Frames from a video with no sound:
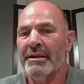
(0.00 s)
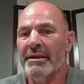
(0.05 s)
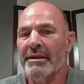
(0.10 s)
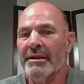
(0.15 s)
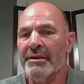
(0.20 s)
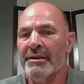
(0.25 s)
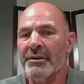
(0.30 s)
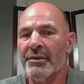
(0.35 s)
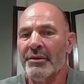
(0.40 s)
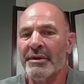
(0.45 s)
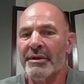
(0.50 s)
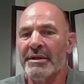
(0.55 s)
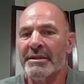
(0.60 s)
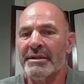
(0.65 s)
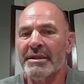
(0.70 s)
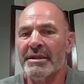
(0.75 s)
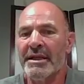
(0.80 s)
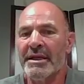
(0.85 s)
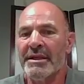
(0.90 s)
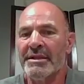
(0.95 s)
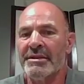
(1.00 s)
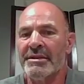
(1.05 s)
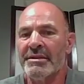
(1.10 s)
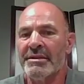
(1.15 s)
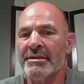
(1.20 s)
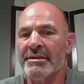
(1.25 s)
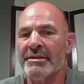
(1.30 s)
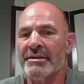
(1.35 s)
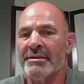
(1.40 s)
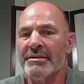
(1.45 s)
the
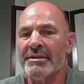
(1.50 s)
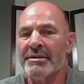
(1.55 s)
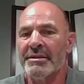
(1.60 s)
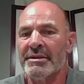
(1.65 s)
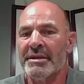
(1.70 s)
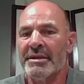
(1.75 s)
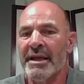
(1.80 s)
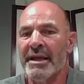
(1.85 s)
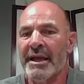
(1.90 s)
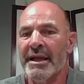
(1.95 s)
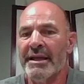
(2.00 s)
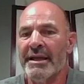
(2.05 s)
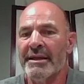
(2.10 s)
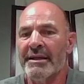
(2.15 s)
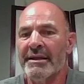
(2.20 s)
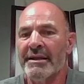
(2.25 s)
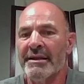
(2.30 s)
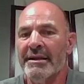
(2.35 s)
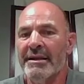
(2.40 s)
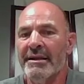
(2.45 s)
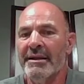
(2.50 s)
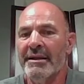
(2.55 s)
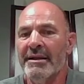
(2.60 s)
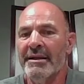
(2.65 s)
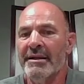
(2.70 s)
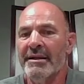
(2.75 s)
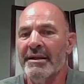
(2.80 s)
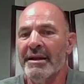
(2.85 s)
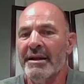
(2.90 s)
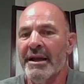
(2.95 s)
organization, society.
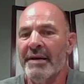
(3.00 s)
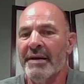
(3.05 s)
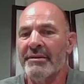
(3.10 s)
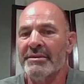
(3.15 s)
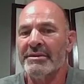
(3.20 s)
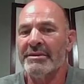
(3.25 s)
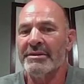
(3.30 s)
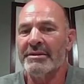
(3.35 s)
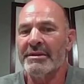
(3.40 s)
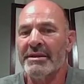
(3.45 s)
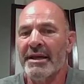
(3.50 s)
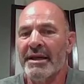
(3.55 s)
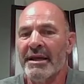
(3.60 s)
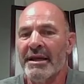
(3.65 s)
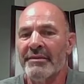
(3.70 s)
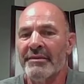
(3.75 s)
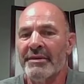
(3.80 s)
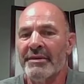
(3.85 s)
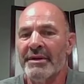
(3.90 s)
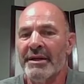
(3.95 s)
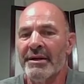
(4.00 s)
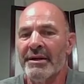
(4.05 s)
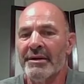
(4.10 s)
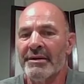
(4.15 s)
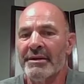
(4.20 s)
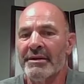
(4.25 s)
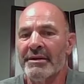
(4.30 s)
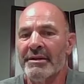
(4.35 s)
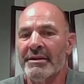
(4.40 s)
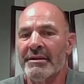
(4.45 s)
I was just kind of an
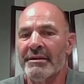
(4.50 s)
arrogant